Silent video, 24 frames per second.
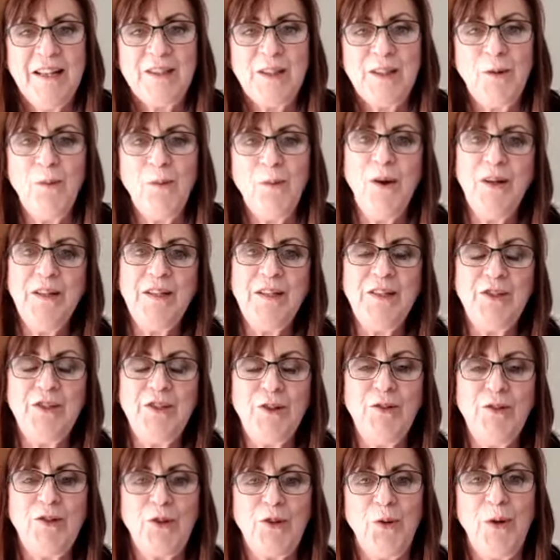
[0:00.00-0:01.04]
So why did
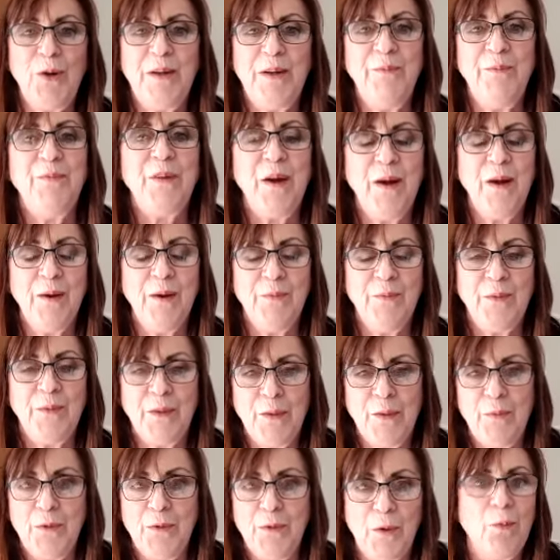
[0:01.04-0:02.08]
you join
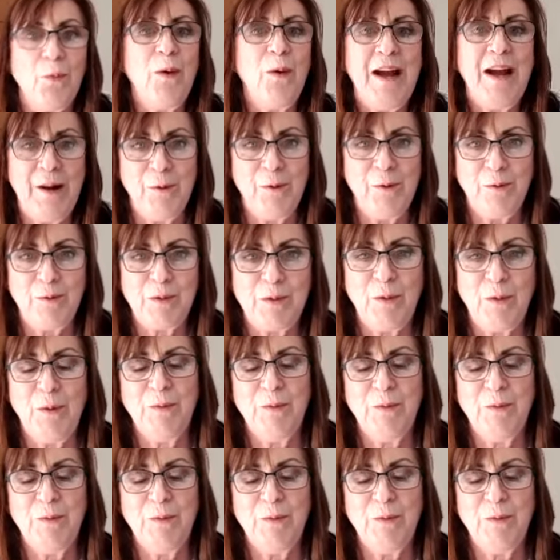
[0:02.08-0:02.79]
the WOWS?